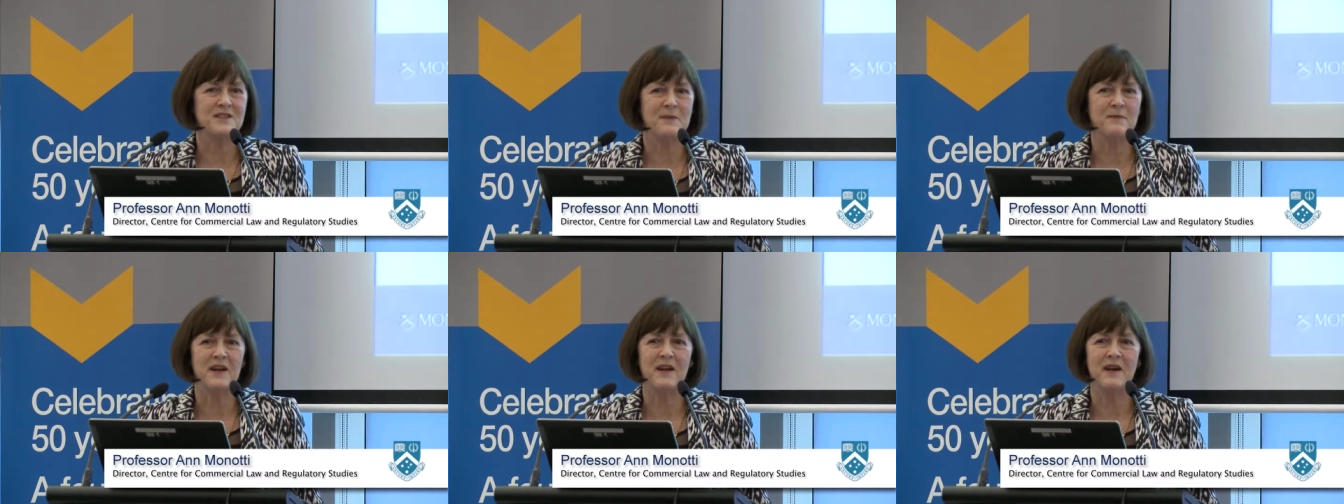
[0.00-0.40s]

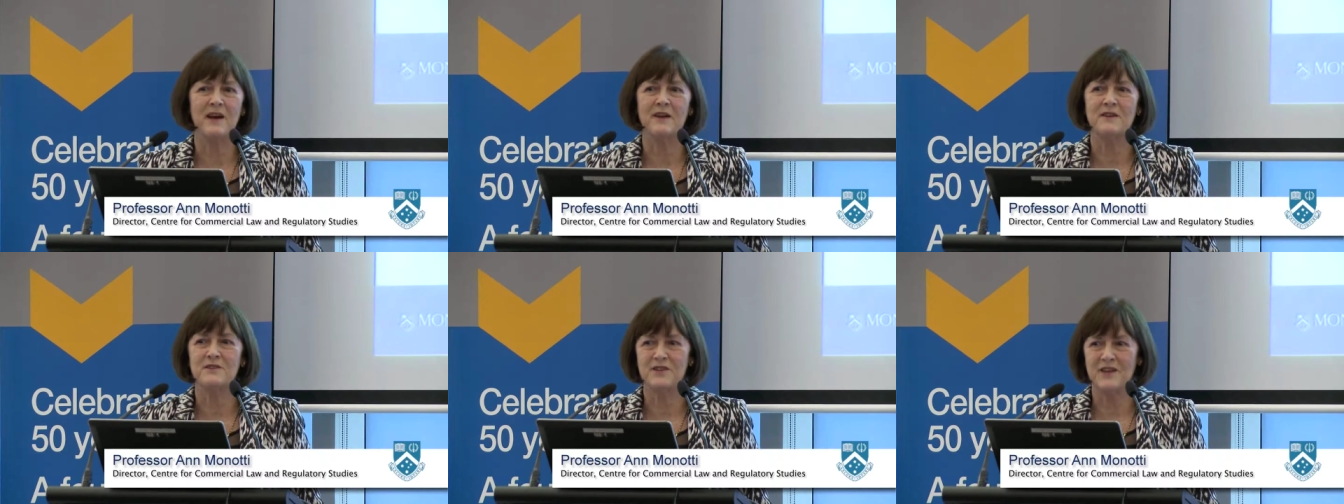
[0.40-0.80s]

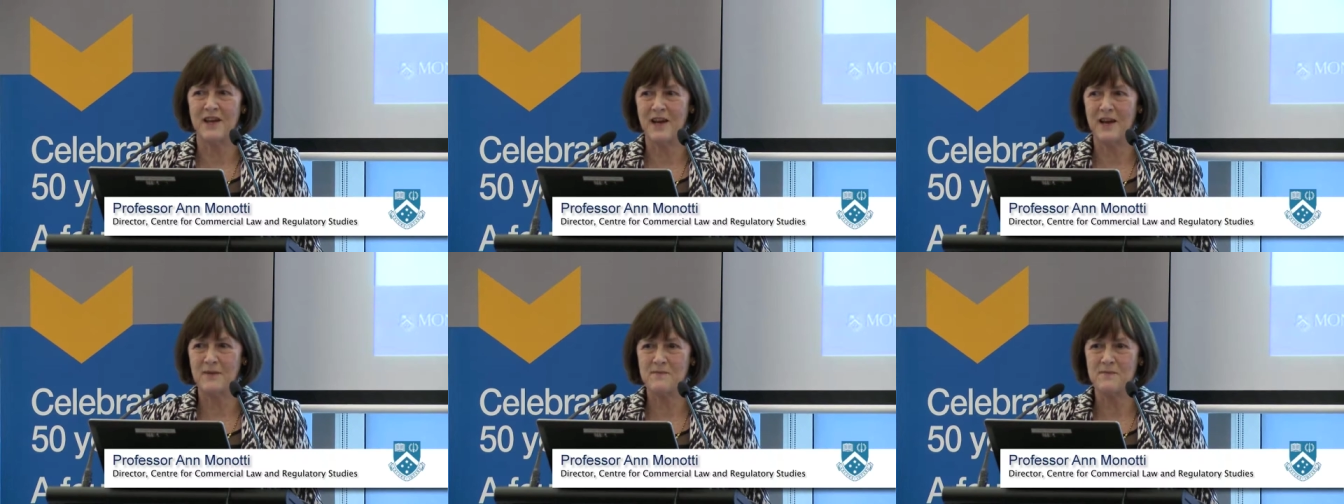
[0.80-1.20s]
seminar
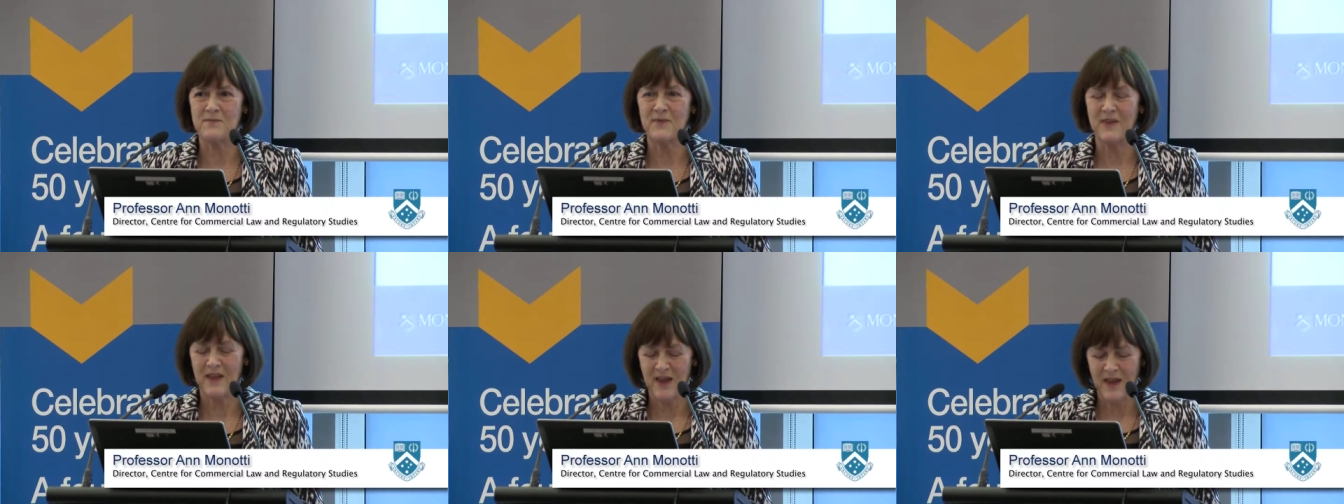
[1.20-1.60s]
today.
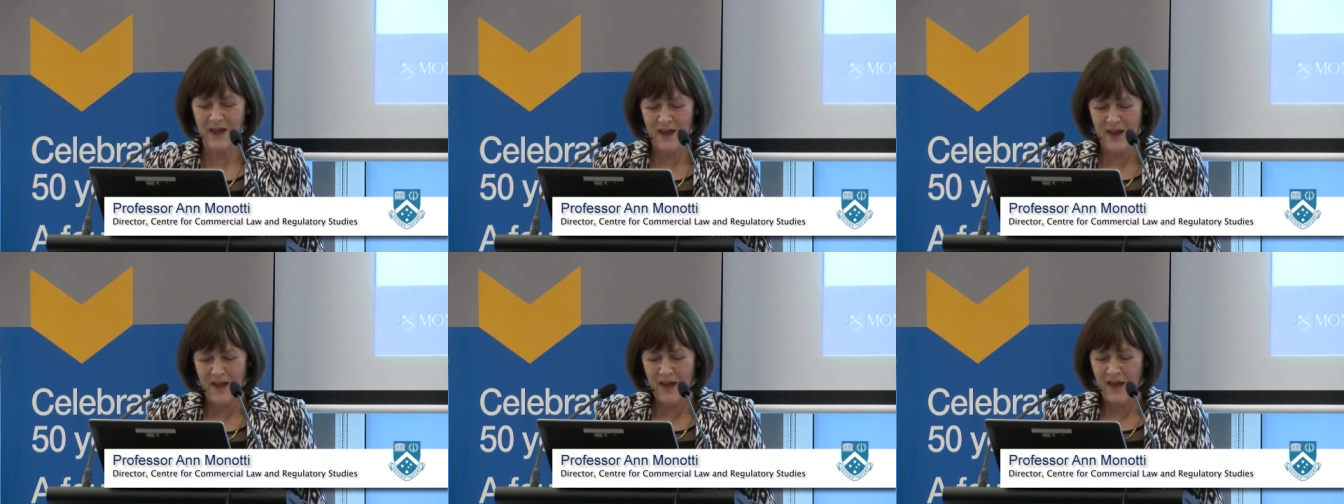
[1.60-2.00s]

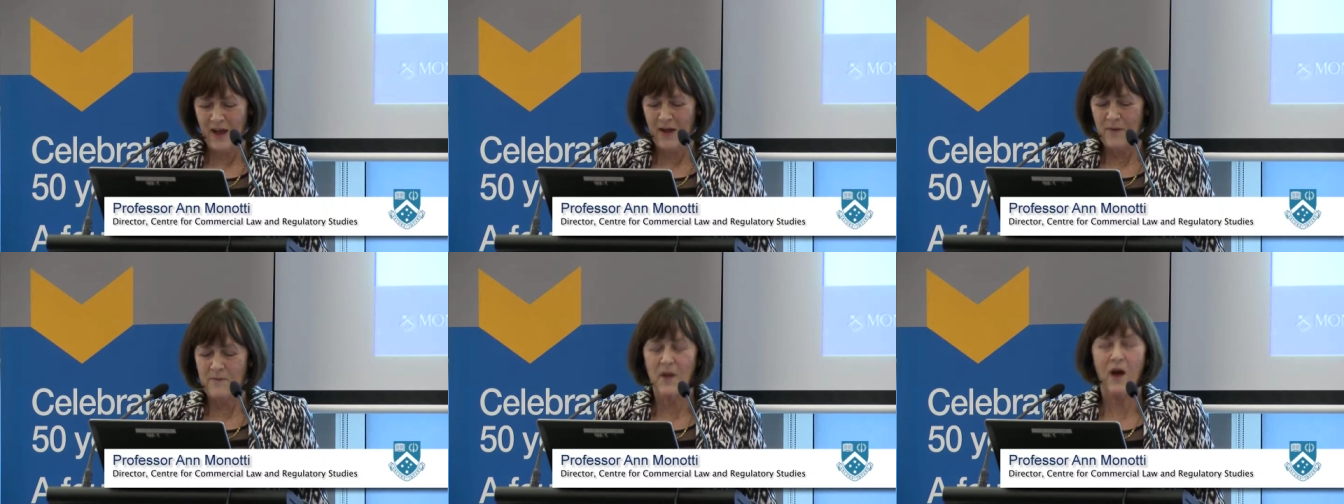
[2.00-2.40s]

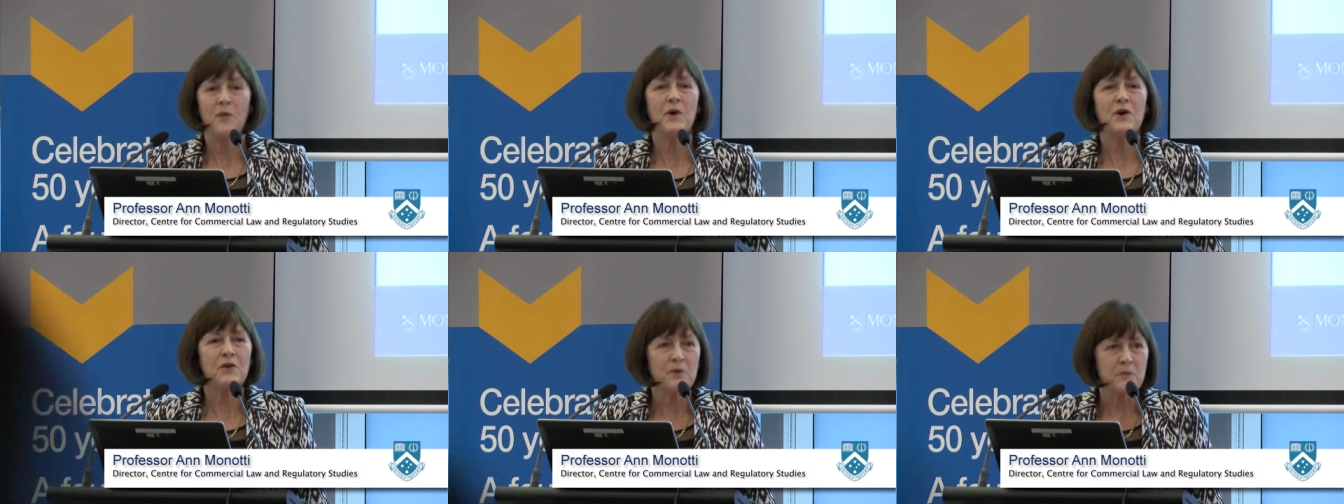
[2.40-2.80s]
I
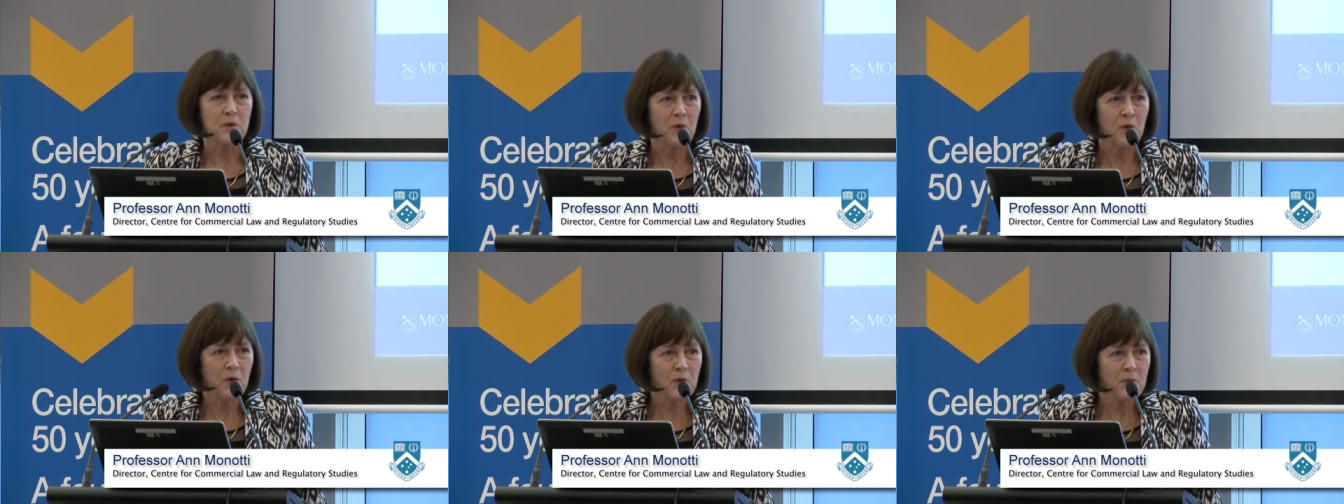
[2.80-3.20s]
welcome
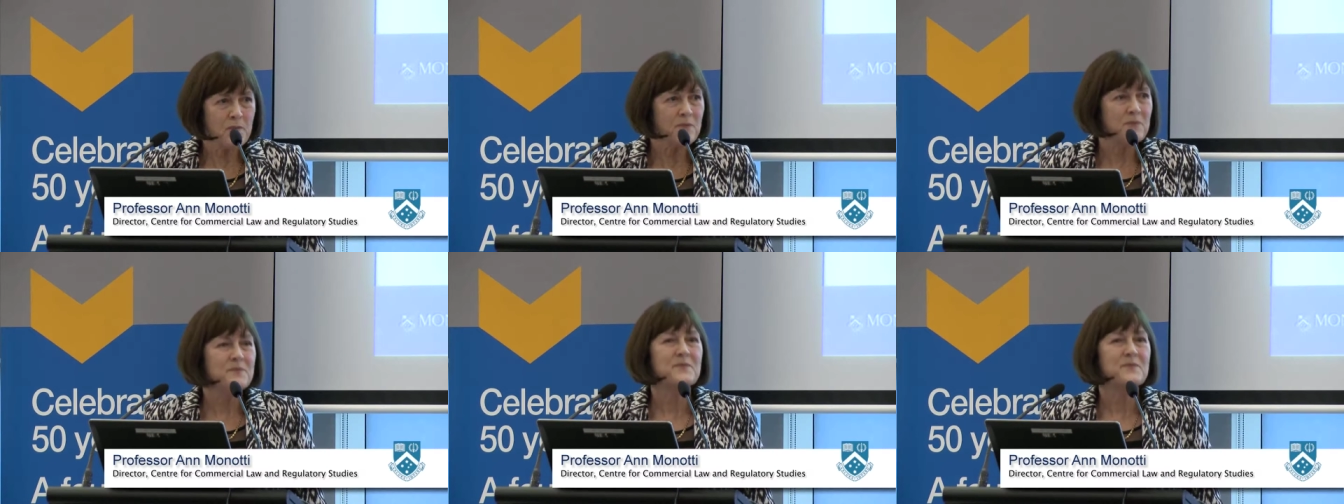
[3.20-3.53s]
you all.